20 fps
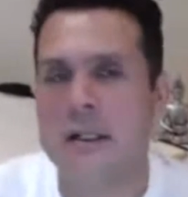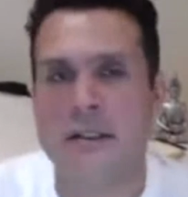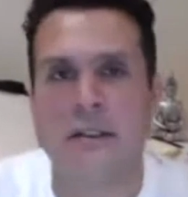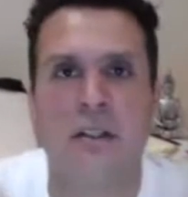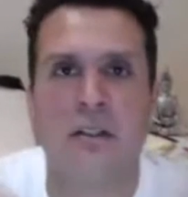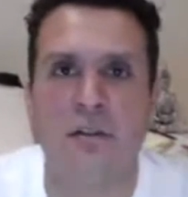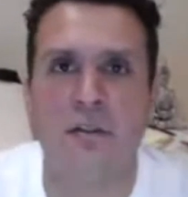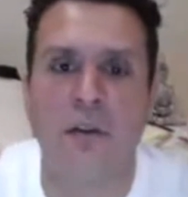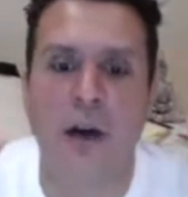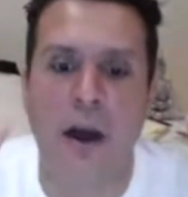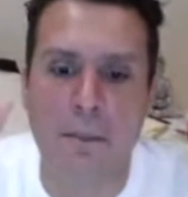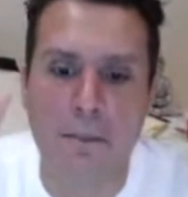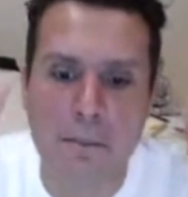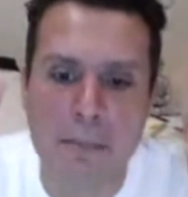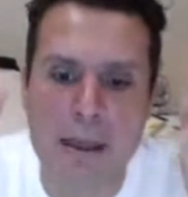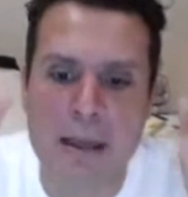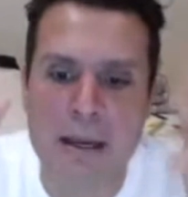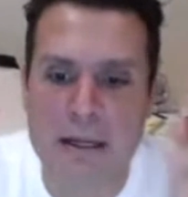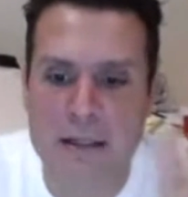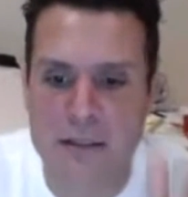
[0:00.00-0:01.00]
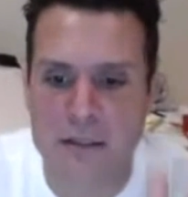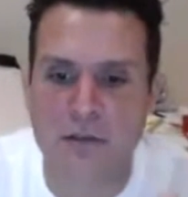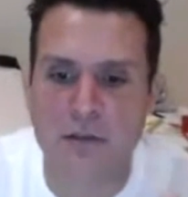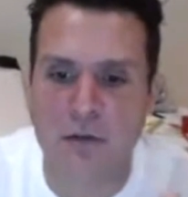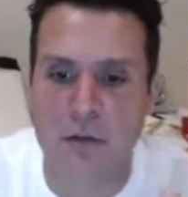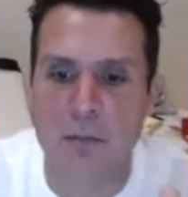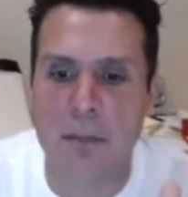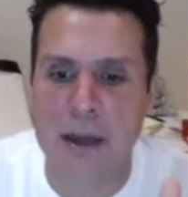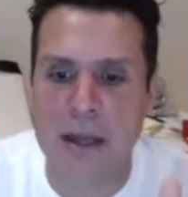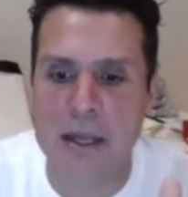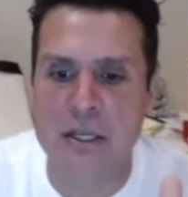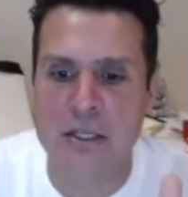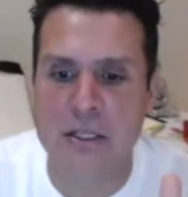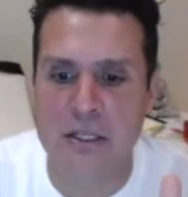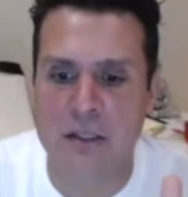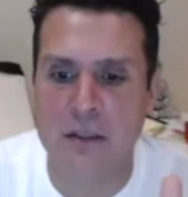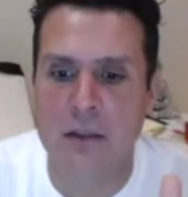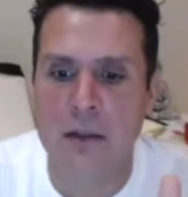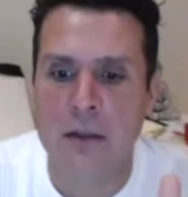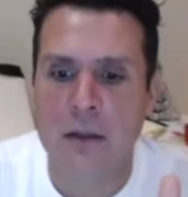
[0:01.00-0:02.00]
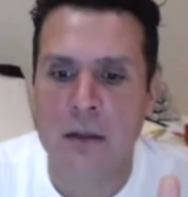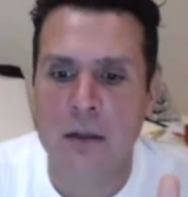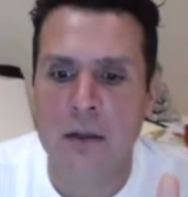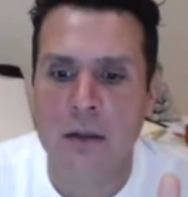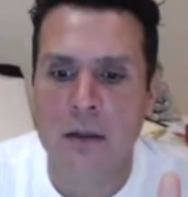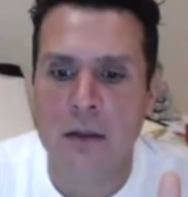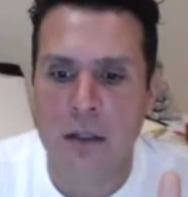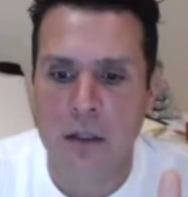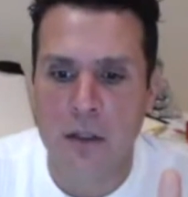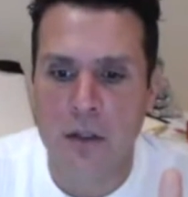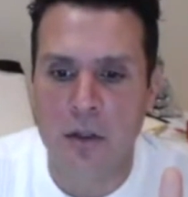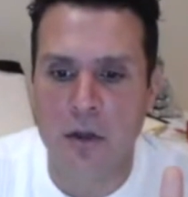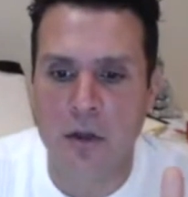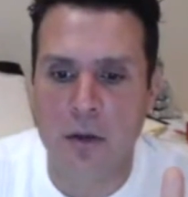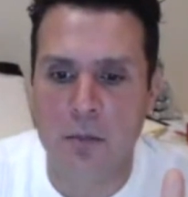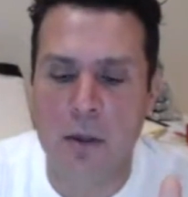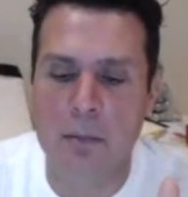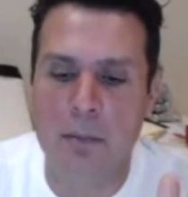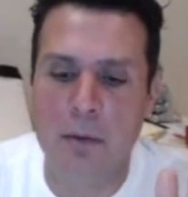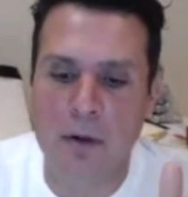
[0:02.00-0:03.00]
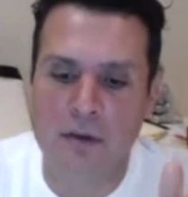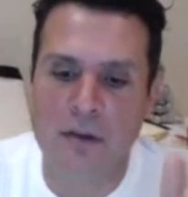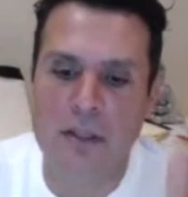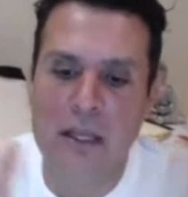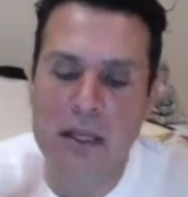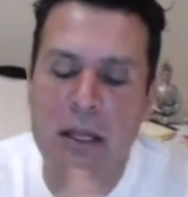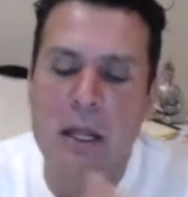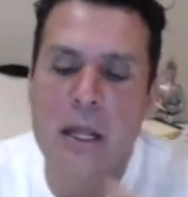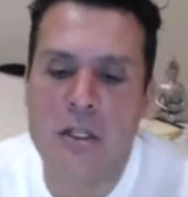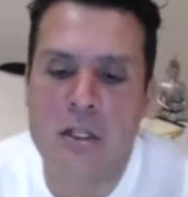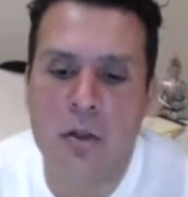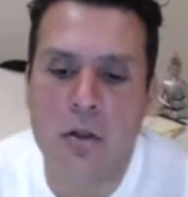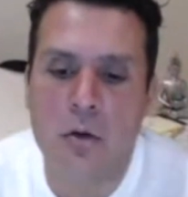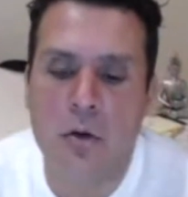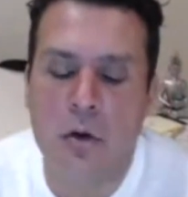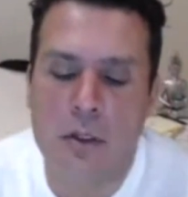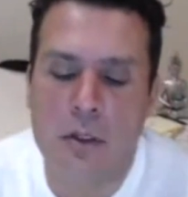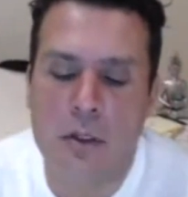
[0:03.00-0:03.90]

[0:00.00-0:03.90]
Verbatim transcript: trans- a mini transformation you know what i mean because they need to look